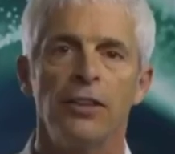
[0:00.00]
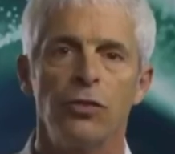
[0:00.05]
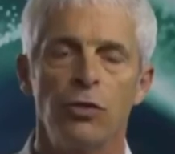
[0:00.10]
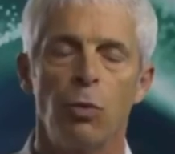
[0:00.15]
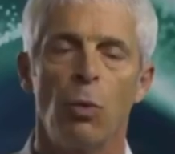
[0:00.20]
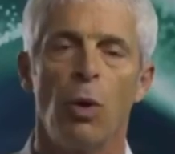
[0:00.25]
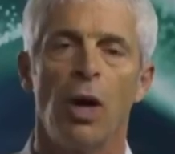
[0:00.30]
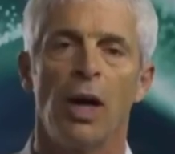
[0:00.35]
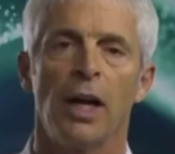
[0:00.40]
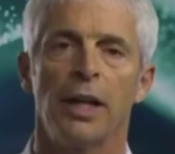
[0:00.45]

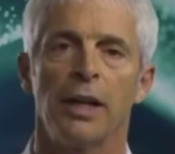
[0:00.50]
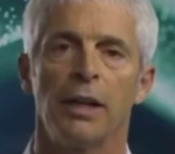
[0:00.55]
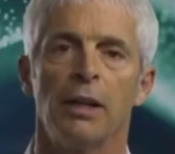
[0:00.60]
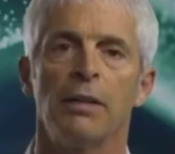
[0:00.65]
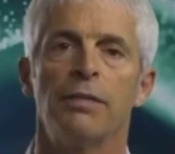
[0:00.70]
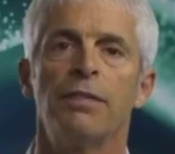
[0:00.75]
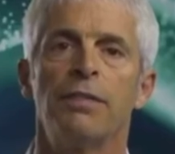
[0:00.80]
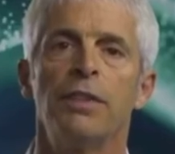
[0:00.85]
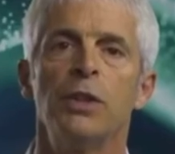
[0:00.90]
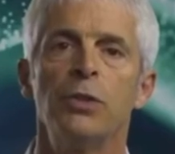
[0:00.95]
That's
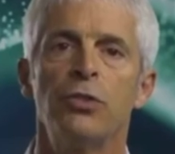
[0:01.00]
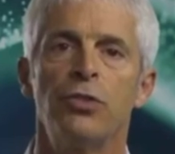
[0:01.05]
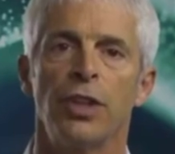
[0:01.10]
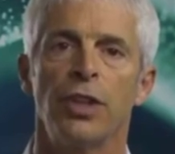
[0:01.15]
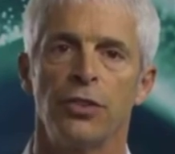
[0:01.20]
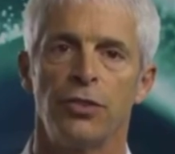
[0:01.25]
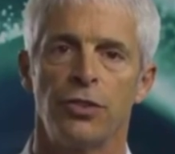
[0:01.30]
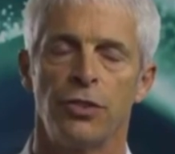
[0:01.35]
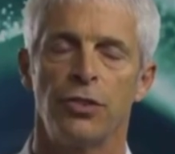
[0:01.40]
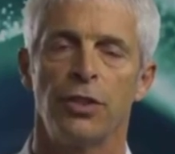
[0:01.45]
why a
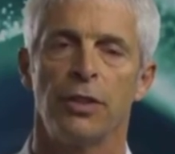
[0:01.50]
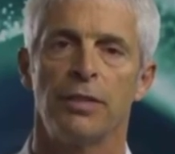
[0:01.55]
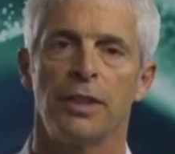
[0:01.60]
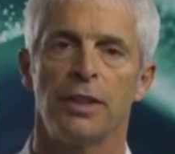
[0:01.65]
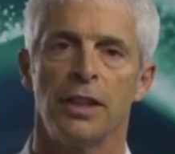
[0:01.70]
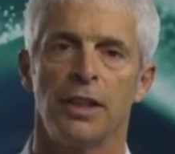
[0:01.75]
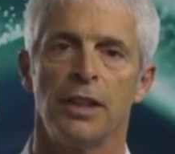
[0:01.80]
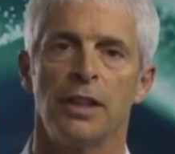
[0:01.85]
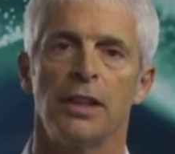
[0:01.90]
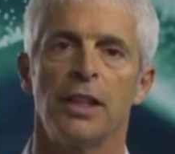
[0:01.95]
food
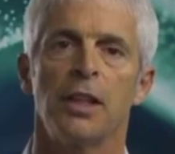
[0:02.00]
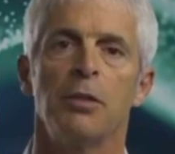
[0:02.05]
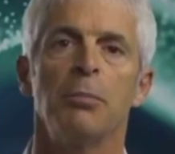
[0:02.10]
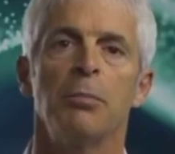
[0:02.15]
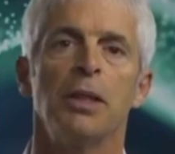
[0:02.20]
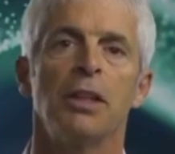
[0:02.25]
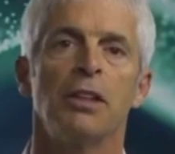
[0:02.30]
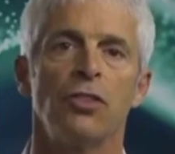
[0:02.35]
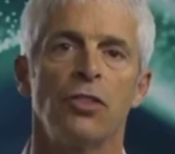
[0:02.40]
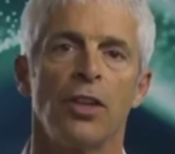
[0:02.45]
sensitivity
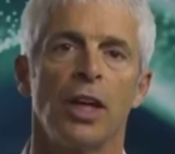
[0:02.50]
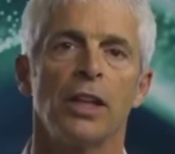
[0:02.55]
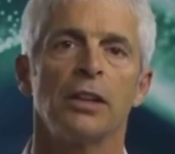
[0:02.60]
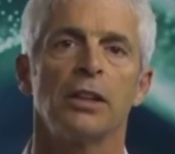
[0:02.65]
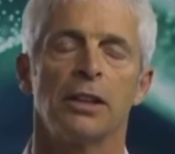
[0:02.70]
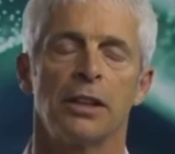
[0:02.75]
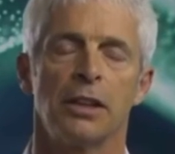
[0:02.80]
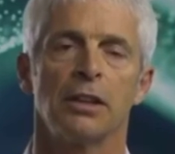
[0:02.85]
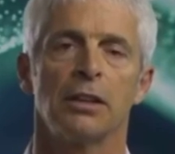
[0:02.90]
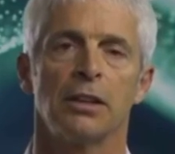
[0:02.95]
can be a
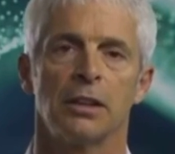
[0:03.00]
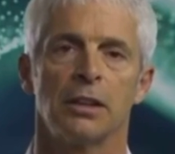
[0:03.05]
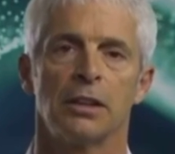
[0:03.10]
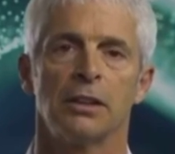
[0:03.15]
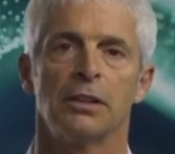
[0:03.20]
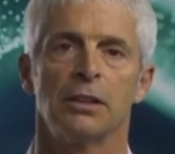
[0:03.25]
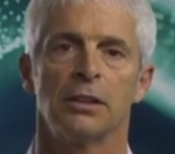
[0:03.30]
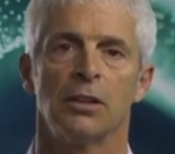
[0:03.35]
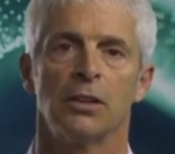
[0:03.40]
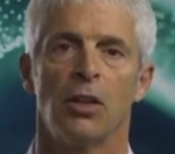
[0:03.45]
silent
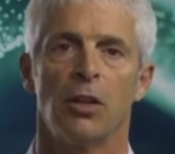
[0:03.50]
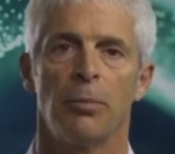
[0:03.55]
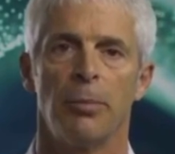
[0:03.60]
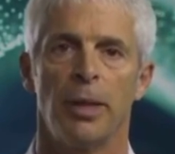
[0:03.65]
killer